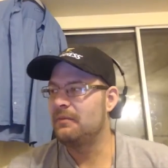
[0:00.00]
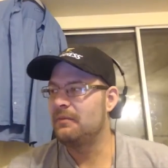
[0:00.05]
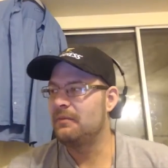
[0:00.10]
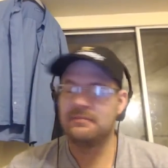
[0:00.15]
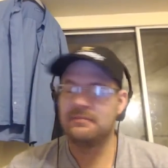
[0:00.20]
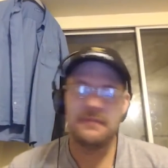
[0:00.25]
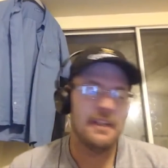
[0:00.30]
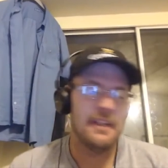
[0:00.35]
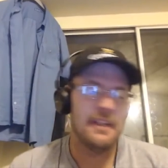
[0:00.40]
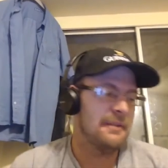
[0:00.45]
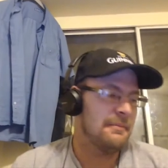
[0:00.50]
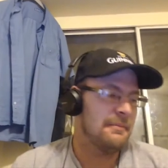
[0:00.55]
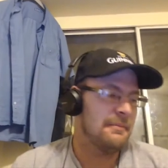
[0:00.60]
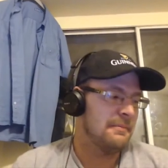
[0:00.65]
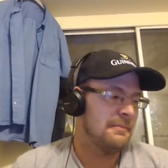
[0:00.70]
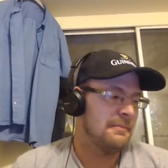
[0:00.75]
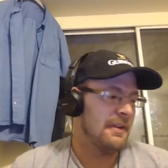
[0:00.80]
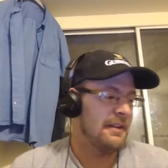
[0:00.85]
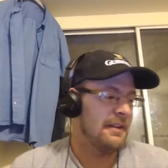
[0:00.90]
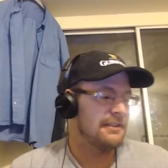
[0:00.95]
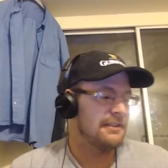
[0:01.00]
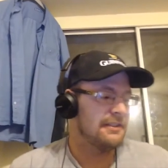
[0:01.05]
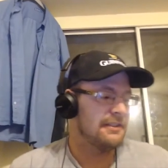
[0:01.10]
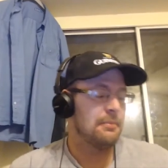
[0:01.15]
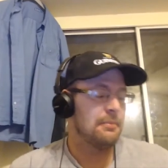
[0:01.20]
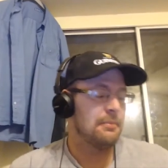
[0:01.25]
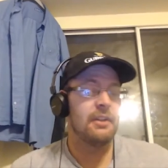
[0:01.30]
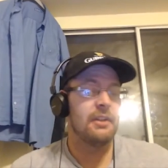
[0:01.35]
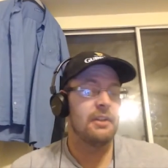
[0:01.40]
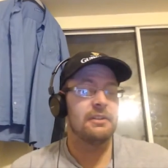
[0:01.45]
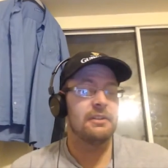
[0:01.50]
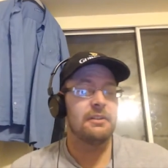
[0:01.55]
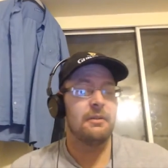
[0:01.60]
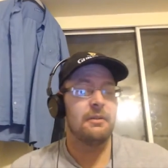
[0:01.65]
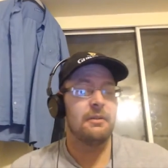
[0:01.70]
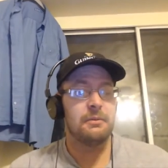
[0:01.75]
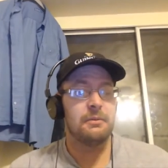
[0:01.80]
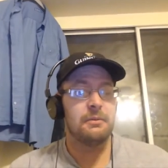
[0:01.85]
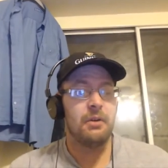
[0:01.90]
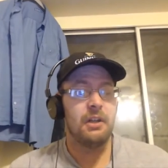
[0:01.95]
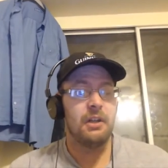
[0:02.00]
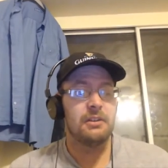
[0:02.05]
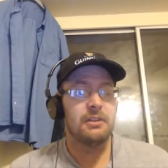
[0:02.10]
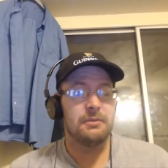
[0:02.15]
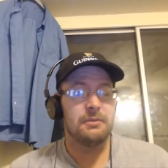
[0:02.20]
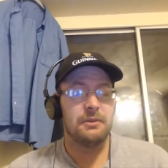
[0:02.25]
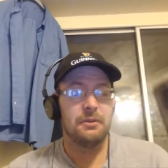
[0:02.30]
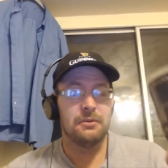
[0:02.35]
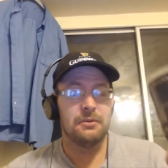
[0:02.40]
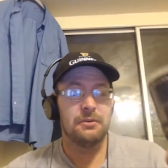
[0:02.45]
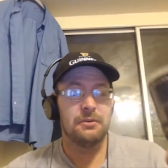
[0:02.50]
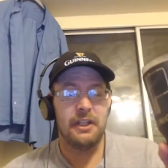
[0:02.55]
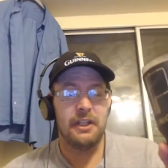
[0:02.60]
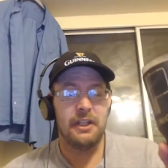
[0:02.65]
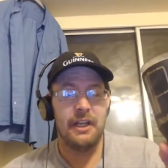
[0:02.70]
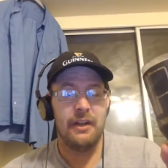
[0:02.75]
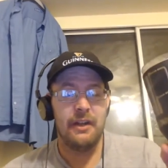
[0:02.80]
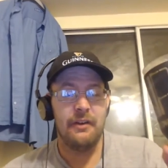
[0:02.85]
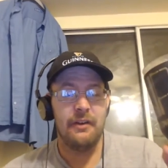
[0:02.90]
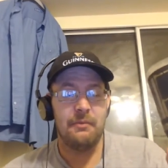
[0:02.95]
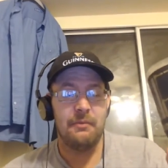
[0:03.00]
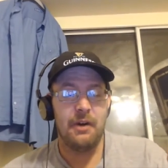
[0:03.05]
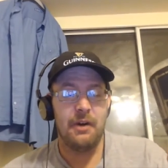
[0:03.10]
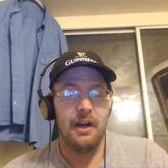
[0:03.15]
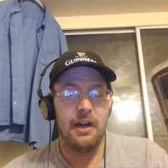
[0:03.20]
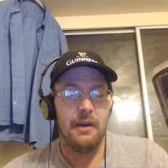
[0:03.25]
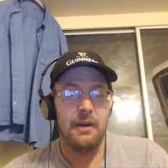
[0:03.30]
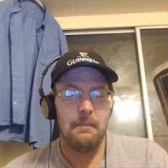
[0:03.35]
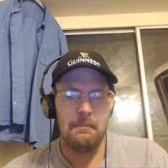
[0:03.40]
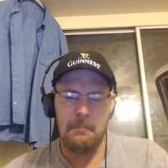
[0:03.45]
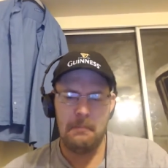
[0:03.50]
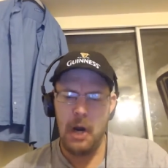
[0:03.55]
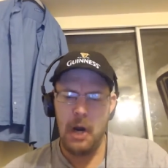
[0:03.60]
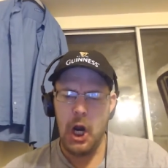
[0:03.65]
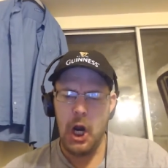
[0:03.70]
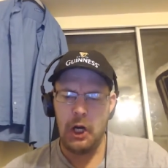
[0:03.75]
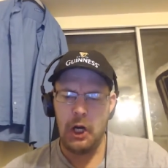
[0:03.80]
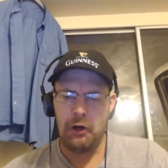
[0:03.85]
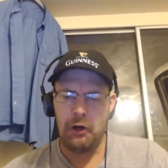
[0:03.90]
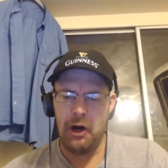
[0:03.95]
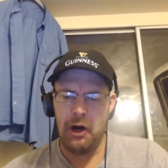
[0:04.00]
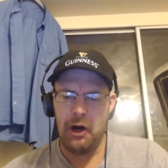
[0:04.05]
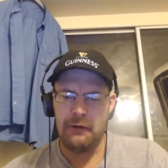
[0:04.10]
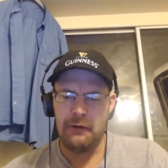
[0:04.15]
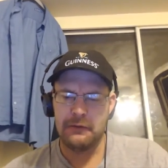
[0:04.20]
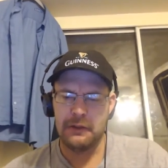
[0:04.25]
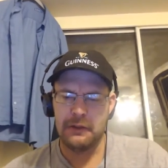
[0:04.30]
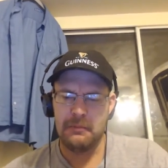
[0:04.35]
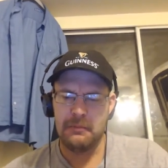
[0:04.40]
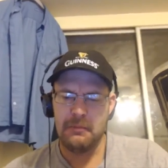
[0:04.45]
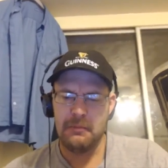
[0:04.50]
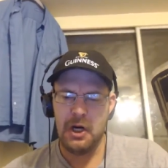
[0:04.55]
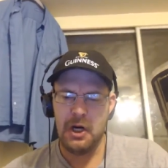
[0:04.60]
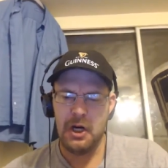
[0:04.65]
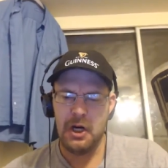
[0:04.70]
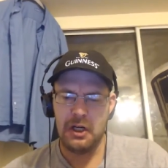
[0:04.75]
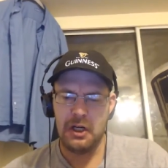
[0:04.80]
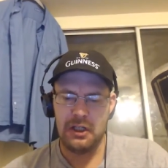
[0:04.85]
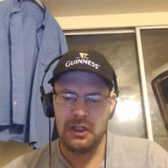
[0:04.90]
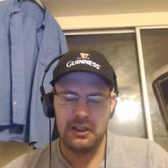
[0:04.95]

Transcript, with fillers: Yeah, but surprise is not surprise. I'm still sitting here with my man crafting mug.